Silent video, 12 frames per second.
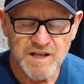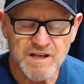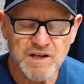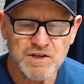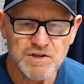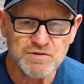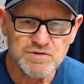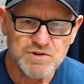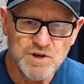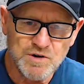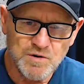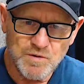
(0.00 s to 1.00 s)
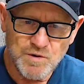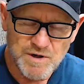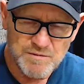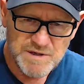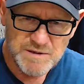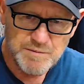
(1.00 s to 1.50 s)
You don't want
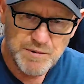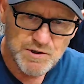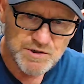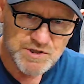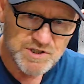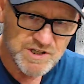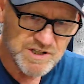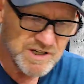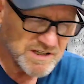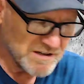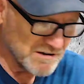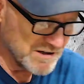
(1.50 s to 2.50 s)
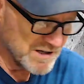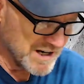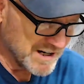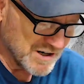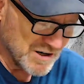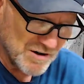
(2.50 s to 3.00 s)
to be pushing
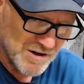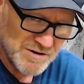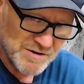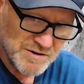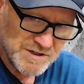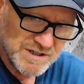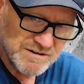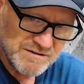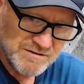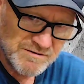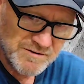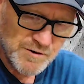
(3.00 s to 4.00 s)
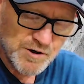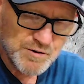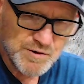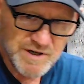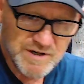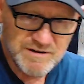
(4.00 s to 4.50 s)
that concrete
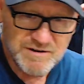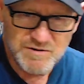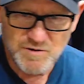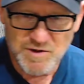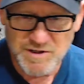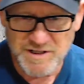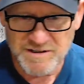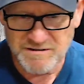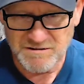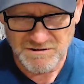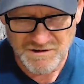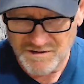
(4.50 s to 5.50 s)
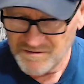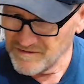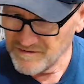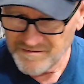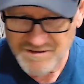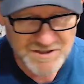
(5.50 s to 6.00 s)
forward. You want it
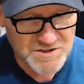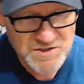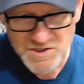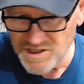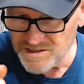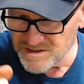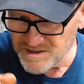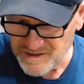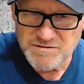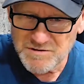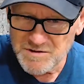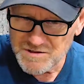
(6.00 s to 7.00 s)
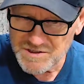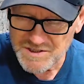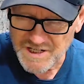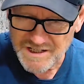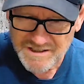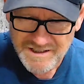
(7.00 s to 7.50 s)
to just
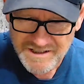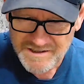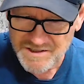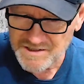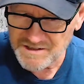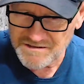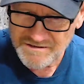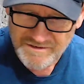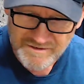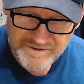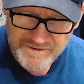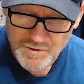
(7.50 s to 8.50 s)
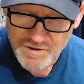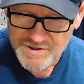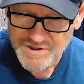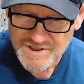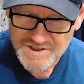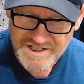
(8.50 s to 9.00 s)
send its
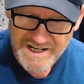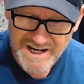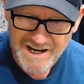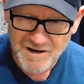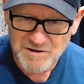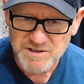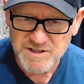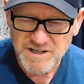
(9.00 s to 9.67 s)
forces out